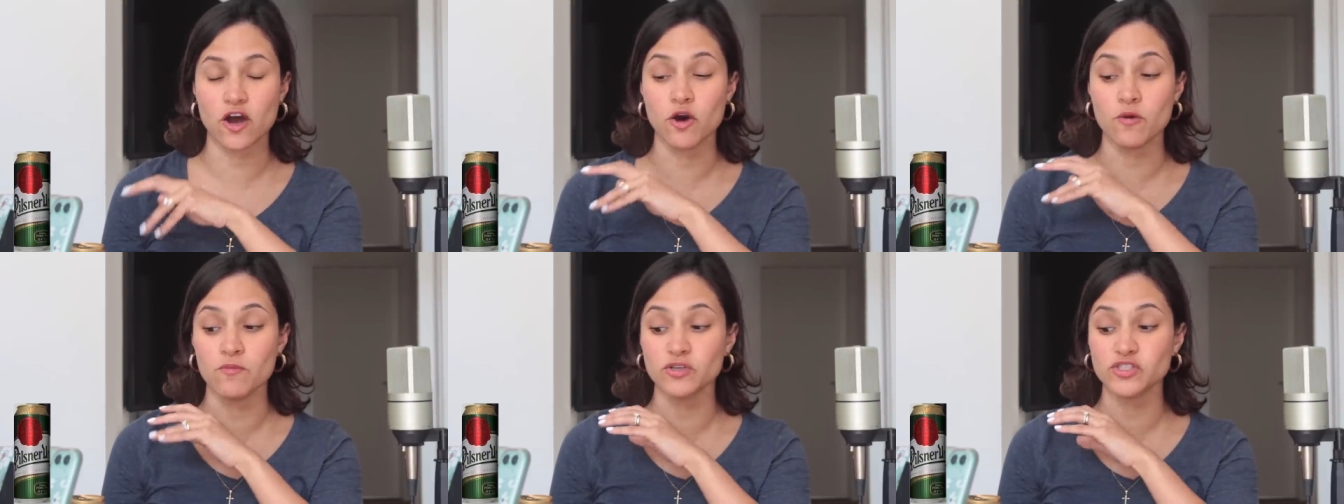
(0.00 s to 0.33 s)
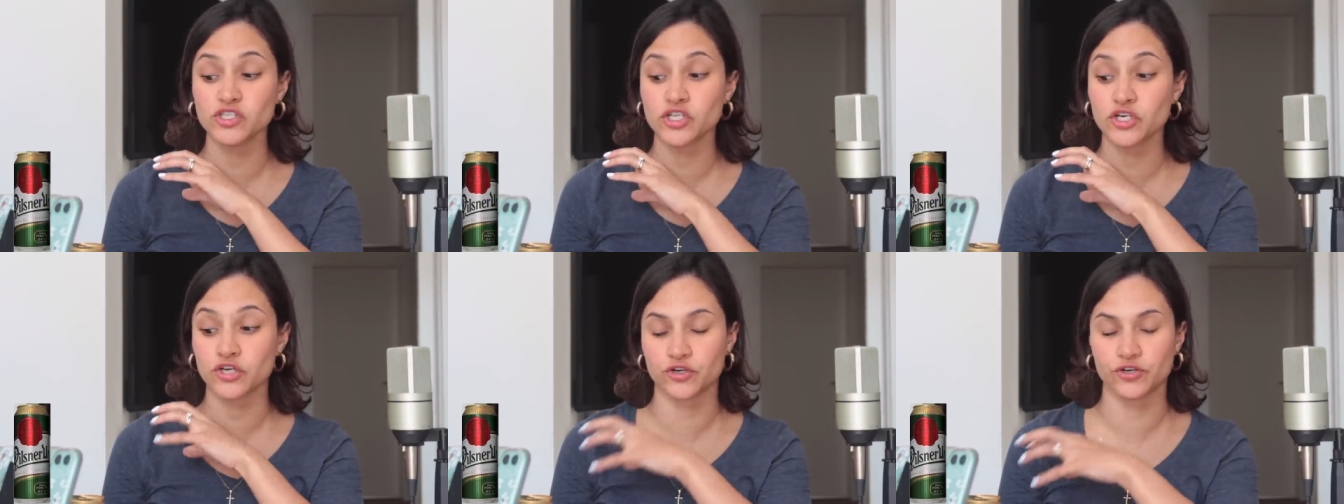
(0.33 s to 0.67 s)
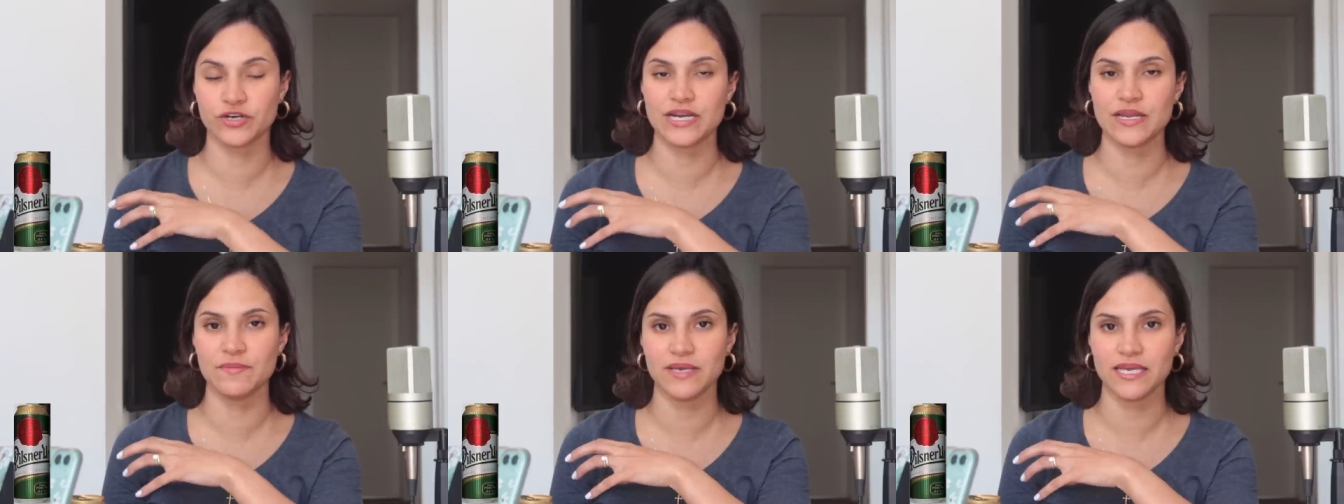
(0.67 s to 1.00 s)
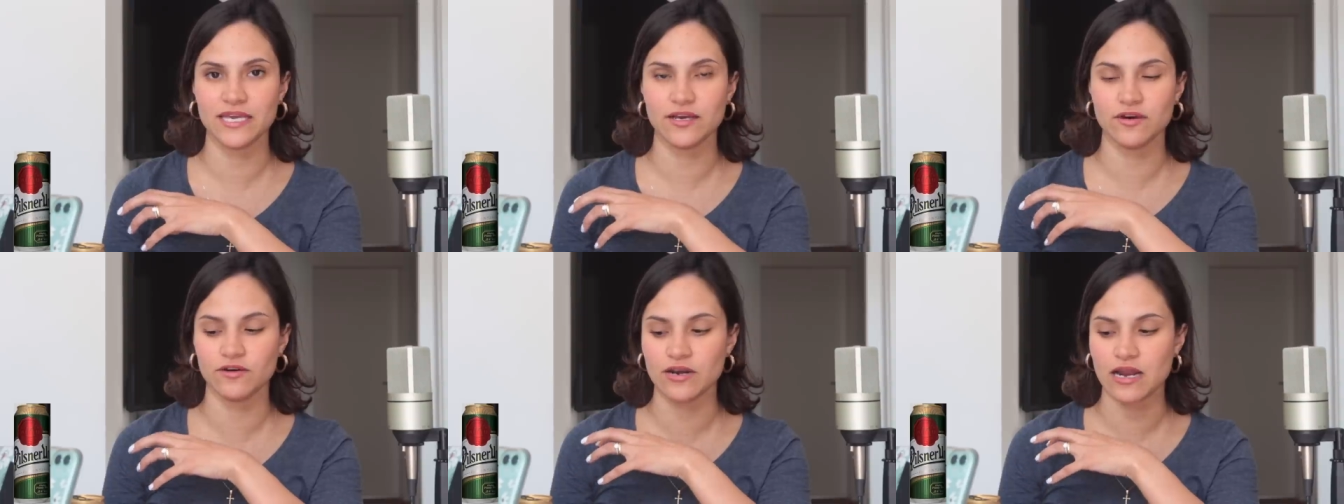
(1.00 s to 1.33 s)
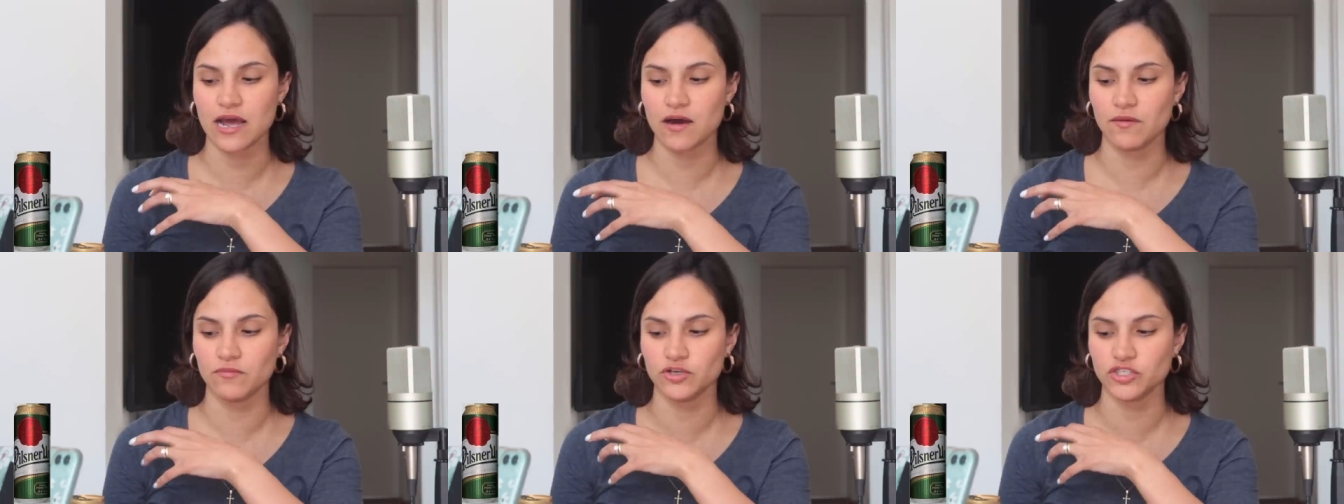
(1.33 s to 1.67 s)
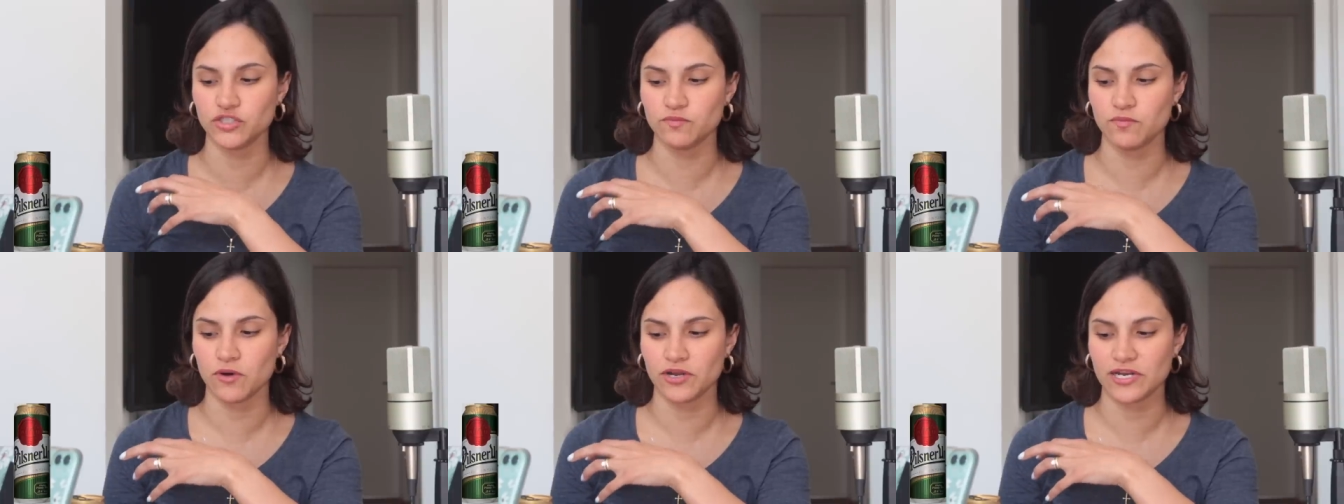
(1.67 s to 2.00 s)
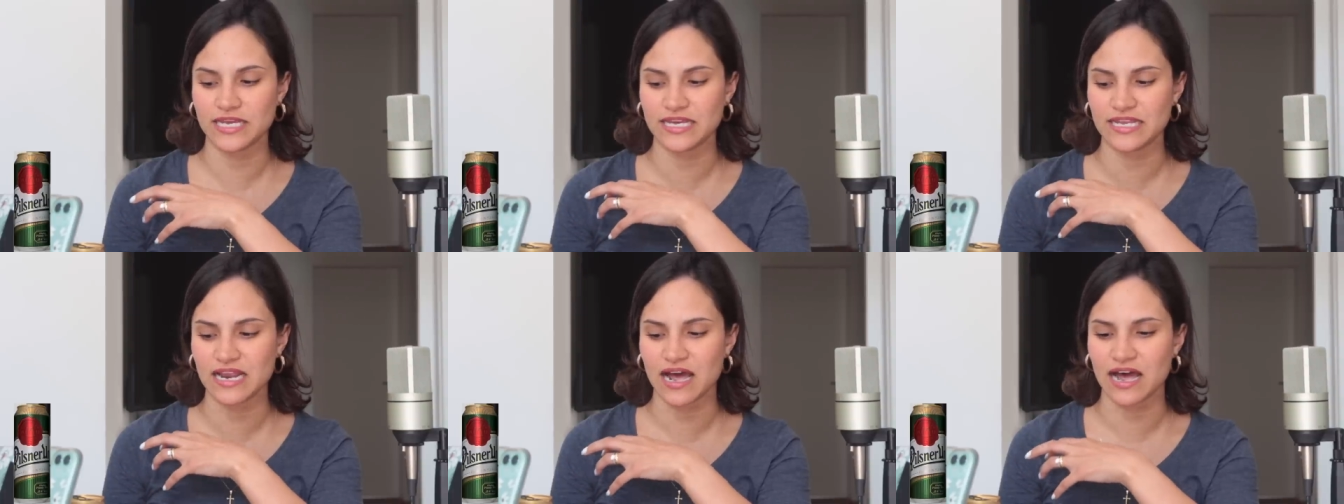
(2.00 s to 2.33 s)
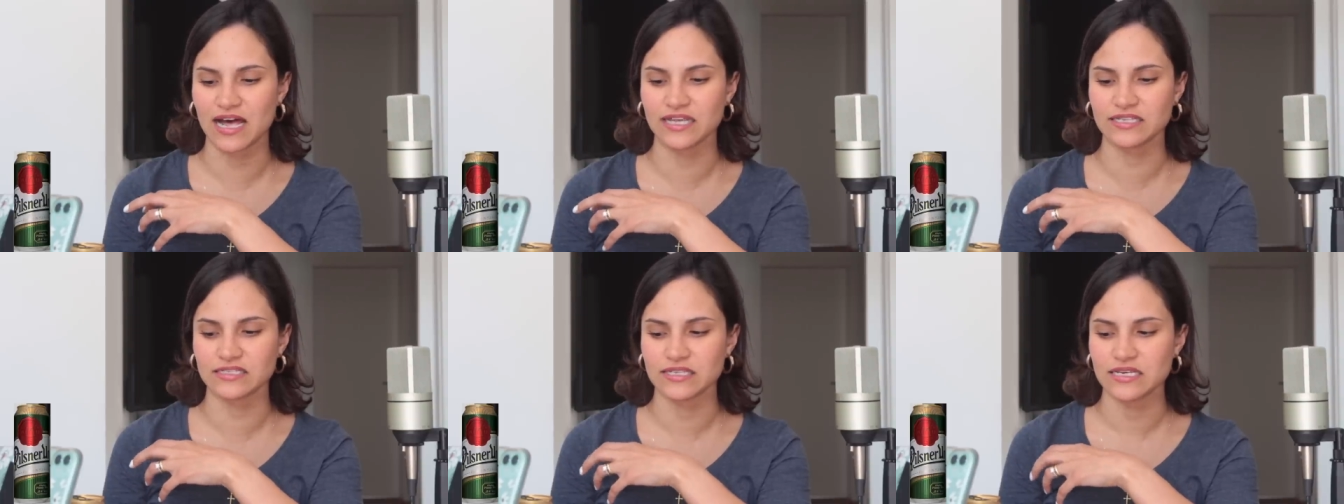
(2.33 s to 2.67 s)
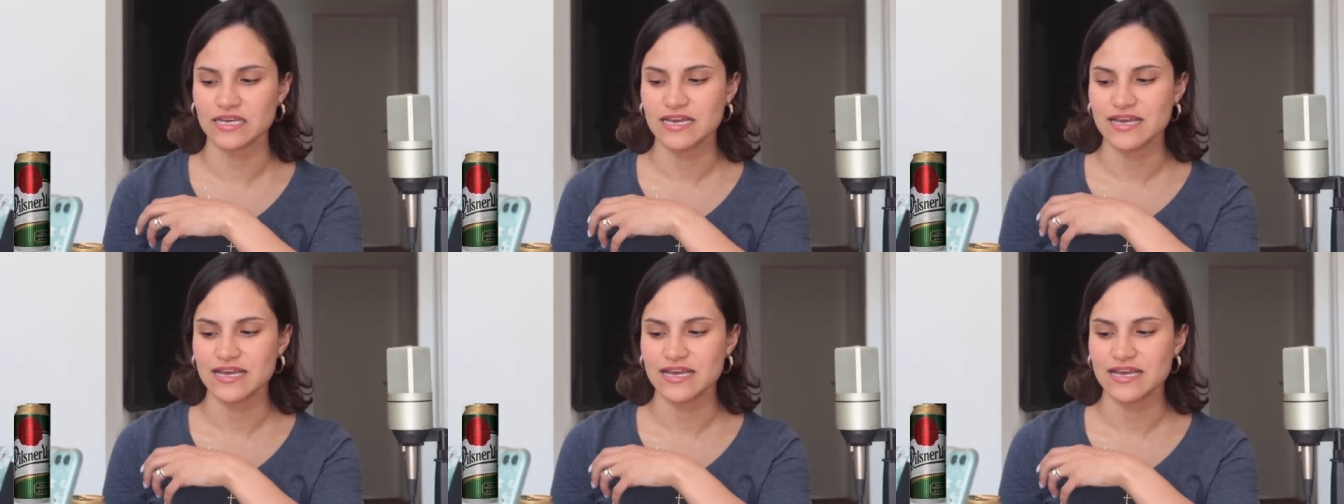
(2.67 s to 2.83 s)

almost creamy on how much body it has,